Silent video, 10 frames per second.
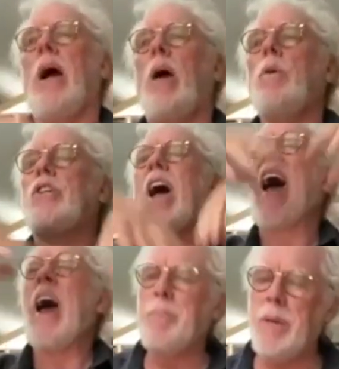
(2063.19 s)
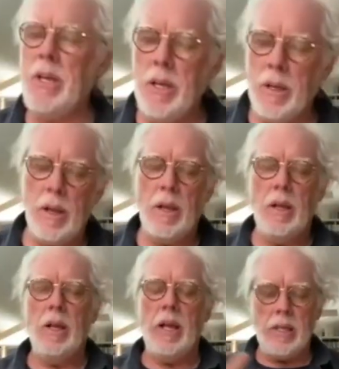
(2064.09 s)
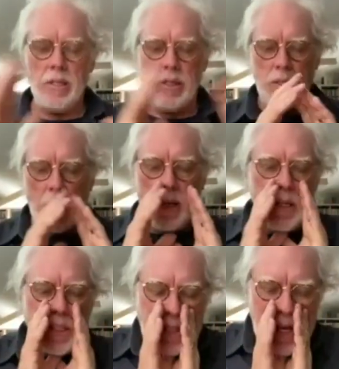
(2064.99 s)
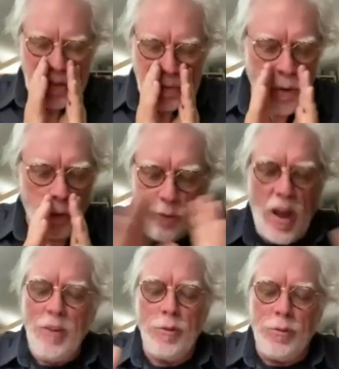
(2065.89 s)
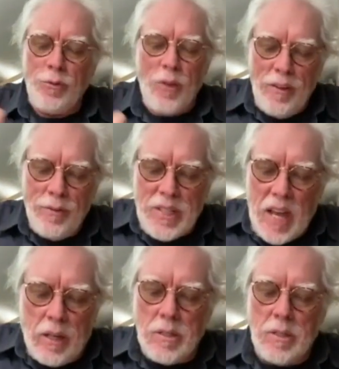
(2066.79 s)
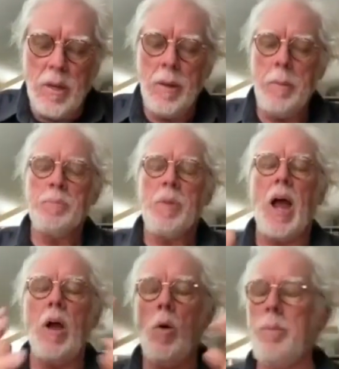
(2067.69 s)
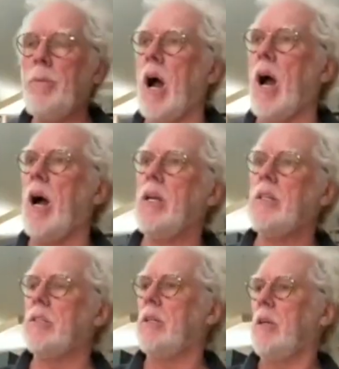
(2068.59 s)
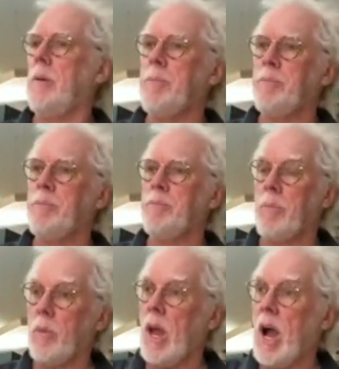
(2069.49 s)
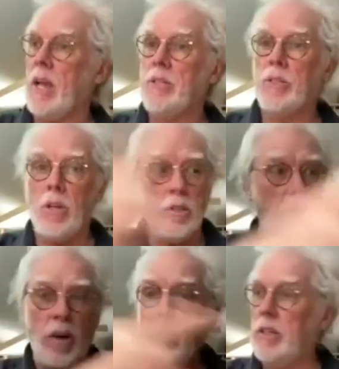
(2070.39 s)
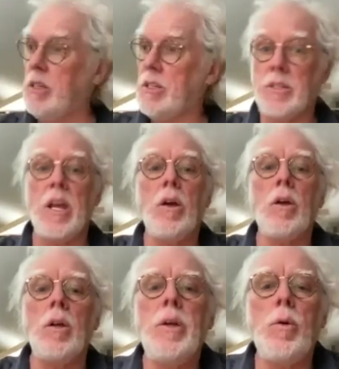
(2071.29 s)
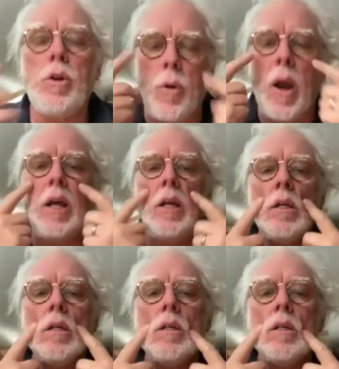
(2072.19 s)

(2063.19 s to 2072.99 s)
I was happy. It's st- it stayed for five five seconds. I opened my eyes I saw the violinists there, they were crying.